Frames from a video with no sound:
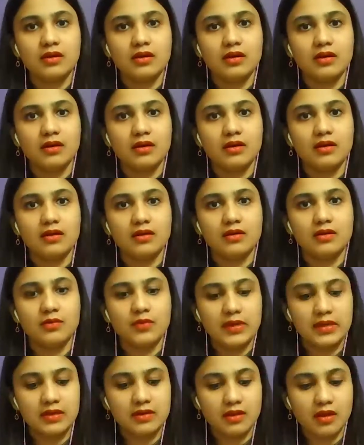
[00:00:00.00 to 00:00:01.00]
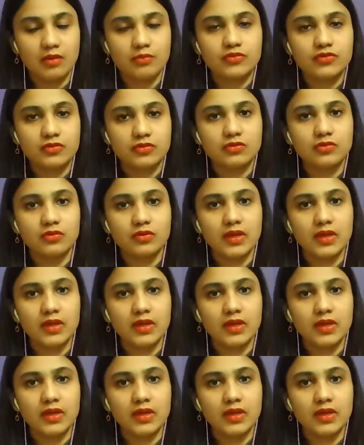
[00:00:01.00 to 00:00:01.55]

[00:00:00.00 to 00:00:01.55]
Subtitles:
when it comes to